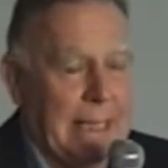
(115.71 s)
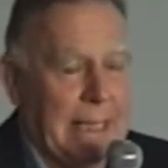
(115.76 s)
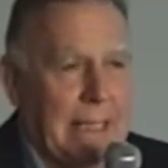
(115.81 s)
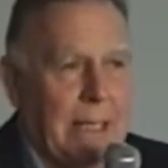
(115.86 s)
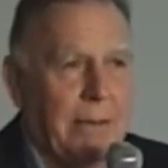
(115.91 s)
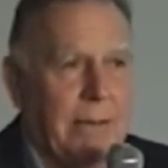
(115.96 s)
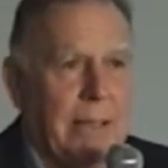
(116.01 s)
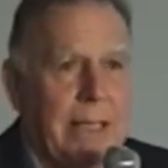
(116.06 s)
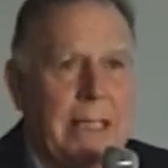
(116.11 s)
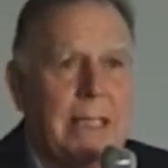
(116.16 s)

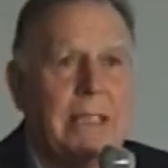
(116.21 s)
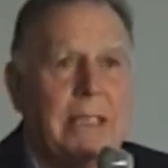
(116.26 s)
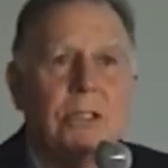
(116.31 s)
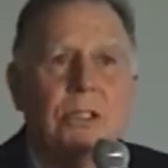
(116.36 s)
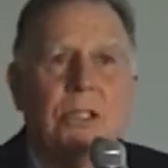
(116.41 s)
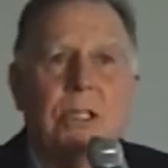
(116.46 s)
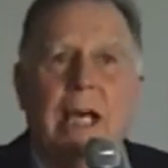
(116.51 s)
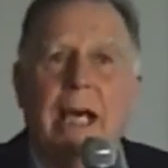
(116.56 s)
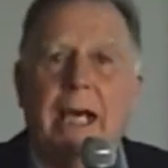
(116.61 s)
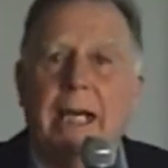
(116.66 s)
Now,
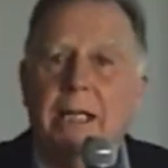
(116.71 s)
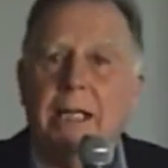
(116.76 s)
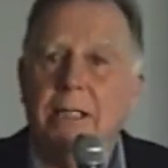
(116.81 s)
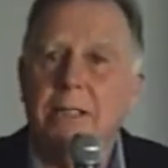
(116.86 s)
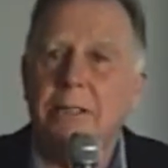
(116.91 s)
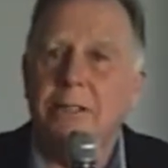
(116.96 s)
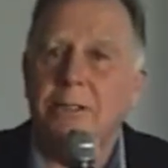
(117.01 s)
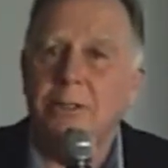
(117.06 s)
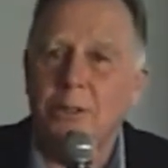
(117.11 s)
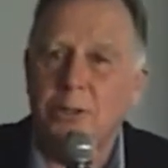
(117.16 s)

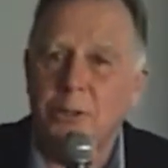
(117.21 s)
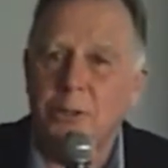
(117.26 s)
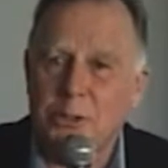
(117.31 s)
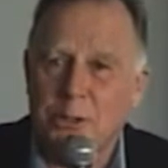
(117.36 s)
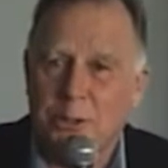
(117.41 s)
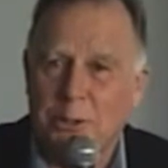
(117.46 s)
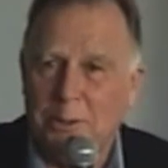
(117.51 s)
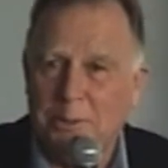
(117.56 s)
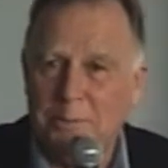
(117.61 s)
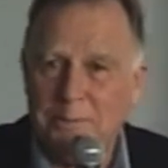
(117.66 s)
Ittershagen
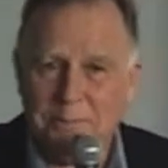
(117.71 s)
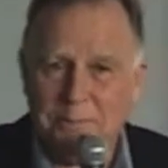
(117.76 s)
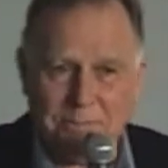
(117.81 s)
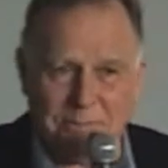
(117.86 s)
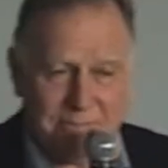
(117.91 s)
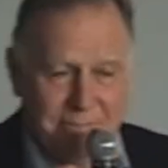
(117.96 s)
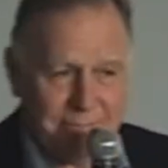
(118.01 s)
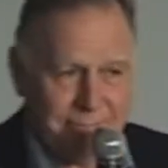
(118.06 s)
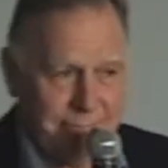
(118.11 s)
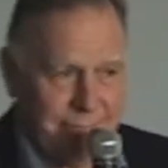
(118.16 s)
used to
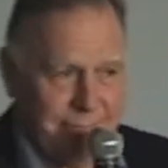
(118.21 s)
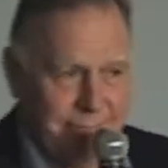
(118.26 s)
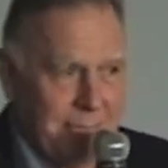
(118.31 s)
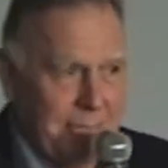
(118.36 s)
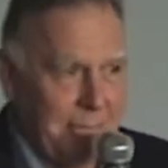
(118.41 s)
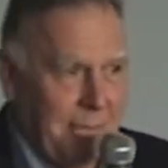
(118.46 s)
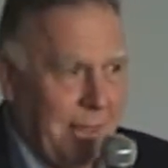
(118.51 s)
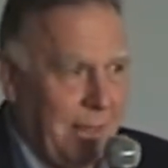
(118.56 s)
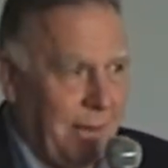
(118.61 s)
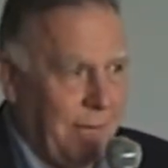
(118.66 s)

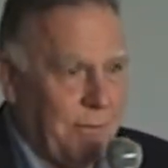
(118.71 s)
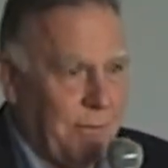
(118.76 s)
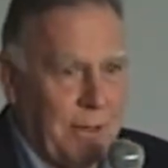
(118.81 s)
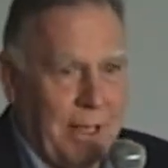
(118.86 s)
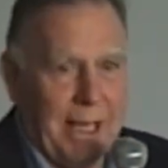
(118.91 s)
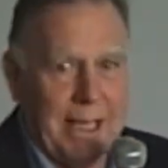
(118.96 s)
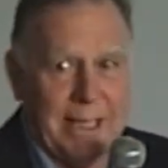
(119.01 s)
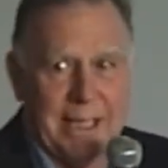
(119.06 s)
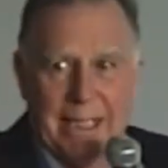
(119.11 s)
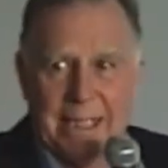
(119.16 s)

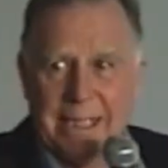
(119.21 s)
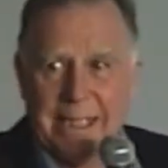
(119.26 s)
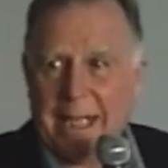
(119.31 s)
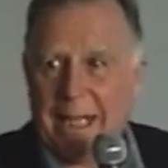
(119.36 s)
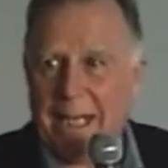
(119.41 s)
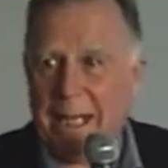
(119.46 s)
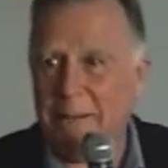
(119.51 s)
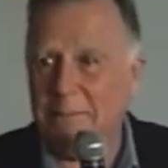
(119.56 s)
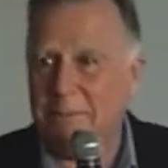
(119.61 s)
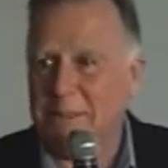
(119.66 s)
fly these
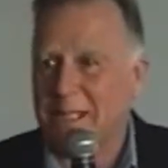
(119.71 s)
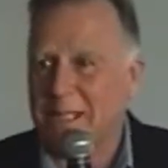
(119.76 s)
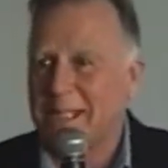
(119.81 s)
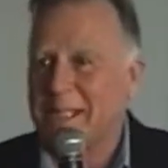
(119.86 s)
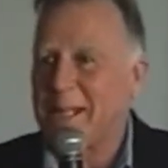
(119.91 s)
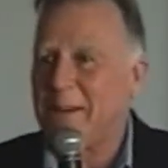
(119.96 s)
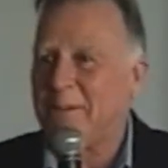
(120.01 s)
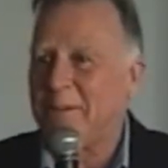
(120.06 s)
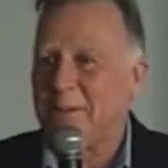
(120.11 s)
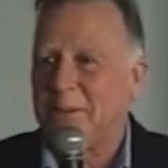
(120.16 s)
Clems, and
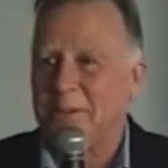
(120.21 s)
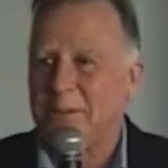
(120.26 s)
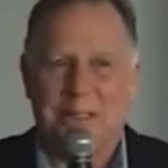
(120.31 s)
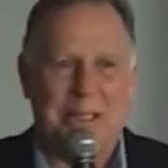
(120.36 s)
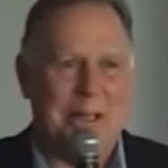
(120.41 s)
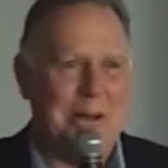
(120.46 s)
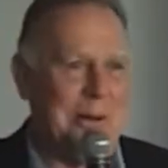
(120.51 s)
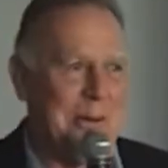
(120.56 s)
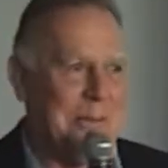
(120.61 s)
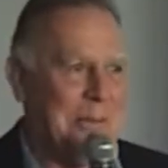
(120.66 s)
some of you will
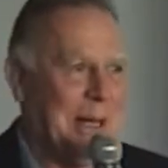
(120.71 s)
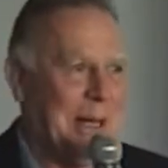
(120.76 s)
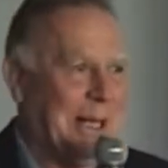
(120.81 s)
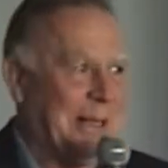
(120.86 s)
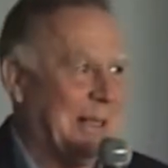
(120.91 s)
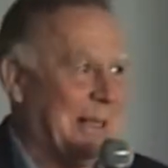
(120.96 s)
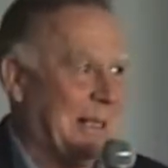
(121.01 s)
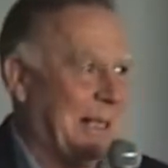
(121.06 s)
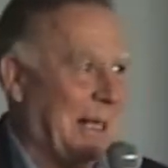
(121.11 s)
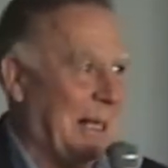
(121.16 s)
know
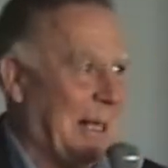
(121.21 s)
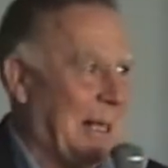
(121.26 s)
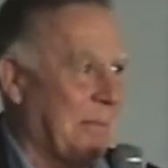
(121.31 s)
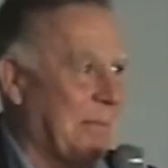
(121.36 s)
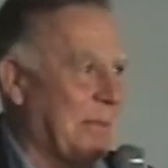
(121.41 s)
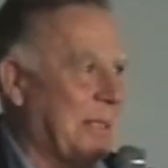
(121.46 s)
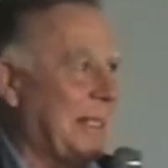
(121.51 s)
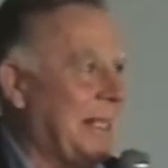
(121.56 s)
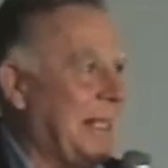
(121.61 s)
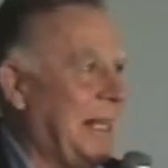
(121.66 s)
about the
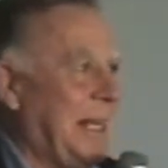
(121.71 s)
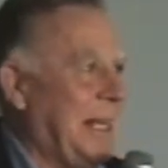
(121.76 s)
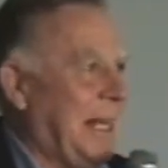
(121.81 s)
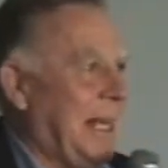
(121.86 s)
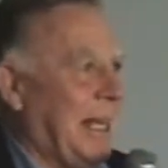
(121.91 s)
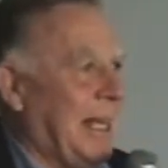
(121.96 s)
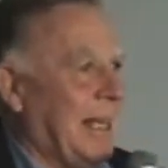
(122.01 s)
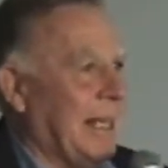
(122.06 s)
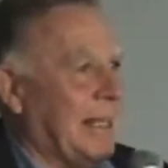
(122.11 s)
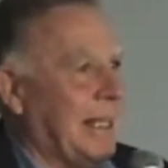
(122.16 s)
Clems.
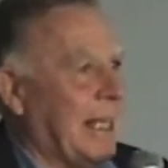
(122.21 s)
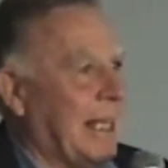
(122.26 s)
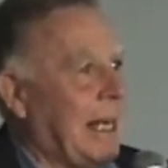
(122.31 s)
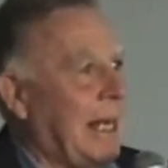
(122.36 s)
The